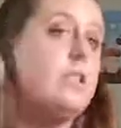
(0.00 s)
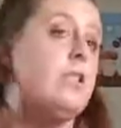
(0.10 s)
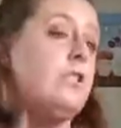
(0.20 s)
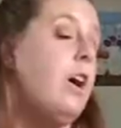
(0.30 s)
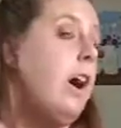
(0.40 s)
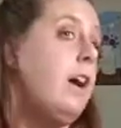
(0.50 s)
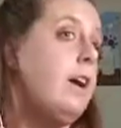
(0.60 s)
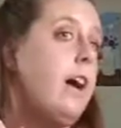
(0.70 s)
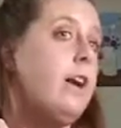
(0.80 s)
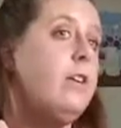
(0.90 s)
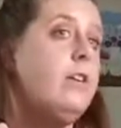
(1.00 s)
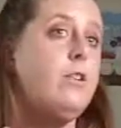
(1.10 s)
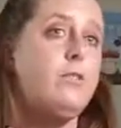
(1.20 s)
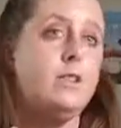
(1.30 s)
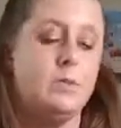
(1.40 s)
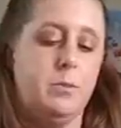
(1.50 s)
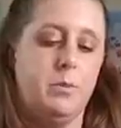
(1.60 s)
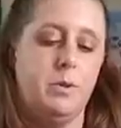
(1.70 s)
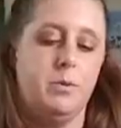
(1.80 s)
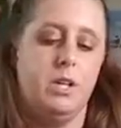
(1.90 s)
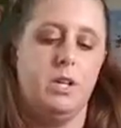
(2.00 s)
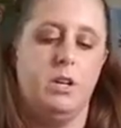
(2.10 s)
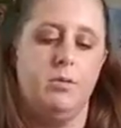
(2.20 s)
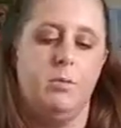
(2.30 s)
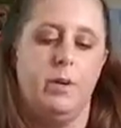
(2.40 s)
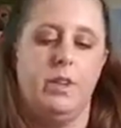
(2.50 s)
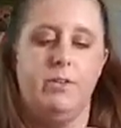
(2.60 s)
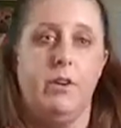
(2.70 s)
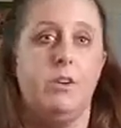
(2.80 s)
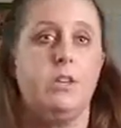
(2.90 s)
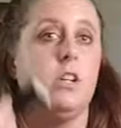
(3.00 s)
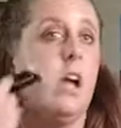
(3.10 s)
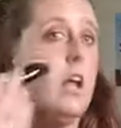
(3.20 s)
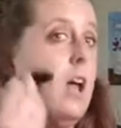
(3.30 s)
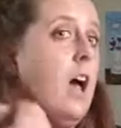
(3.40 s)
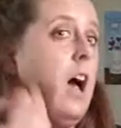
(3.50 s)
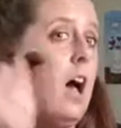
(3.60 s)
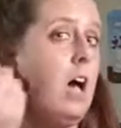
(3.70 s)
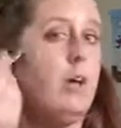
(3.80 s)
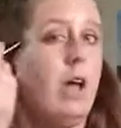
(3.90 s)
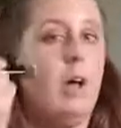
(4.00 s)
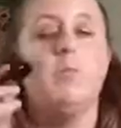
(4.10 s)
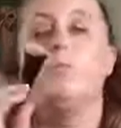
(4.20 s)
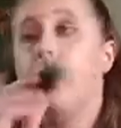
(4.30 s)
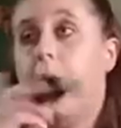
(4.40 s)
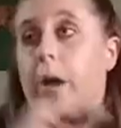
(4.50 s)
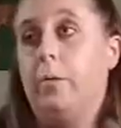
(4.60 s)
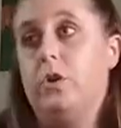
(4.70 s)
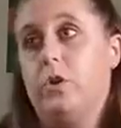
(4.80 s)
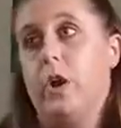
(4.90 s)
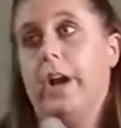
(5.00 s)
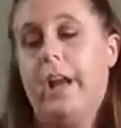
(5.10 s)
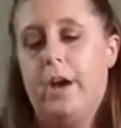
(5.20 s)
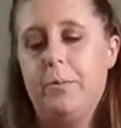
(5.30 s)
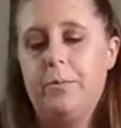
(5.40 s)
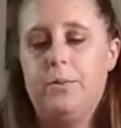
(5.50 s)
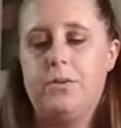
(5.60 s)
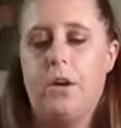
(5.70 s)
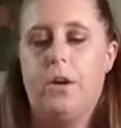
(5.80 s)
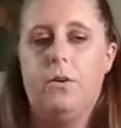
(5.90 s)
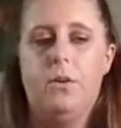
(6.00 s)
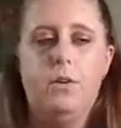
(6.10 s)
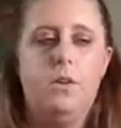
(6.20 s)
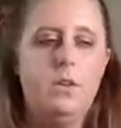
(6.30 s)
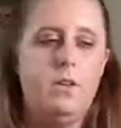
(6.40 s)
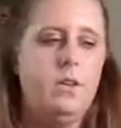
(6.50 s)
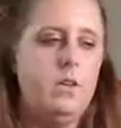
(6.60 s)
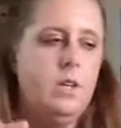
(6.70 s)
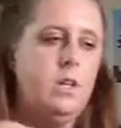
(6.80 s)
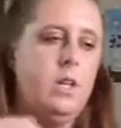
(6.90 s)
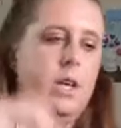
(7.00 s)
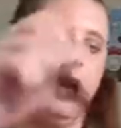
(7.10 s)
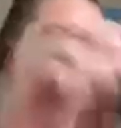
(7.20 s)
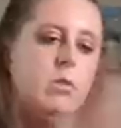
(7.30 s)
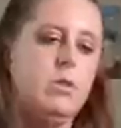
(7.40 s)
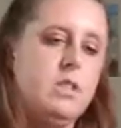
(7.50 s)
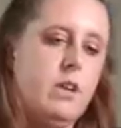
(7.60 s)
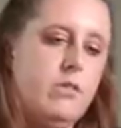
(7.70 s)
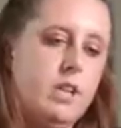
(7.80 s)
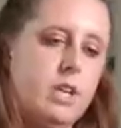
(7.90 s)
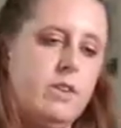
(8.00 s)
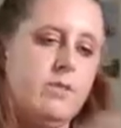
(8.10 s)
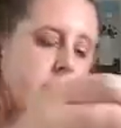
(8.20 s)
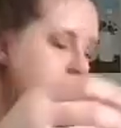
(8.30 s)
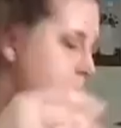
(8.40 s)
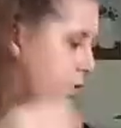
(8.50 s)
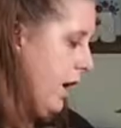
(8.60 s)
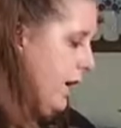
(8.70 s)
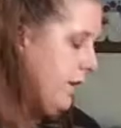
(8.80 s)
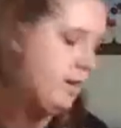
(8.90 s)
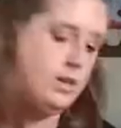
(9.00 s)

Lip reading: try. I don't know if this would be really good with a foundation. I will try it out. So I will definitely give that a try.